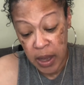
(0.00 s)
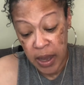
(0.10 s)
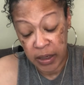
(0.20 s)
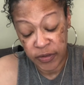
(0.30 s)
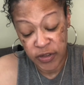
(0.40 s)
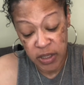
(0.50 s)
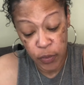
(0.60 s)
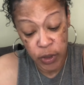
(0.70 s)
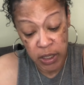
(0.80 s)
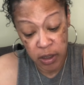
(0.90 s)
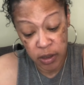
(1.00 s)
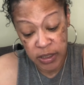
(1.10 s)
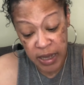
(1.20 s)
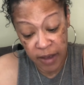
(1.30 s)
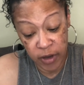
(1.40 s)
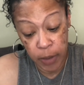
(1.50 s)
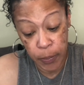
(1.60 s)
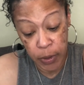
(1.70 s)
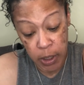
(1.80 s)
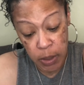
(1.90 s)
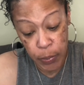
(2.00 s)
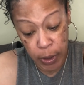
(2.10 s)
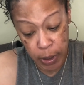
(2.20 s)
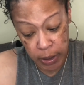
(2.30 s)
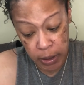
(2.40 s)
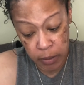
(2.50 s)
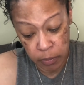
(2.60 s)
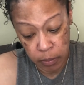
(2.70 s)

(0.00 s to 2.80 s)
And if someone here is having a pity party,